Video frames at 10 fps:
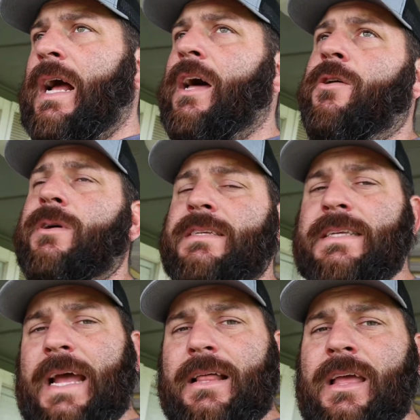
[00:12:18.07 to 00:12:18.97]
I'll know
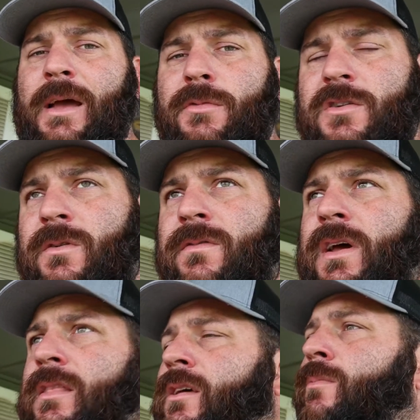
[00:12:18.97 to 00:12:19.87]
exactly how much we
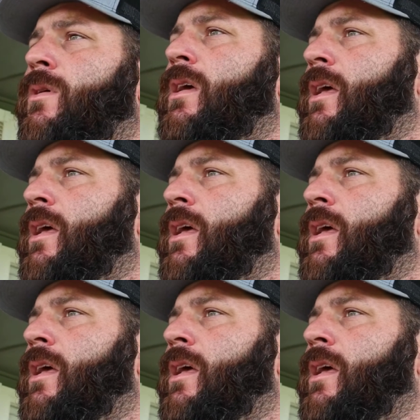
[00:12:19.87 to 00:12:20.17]
fed them,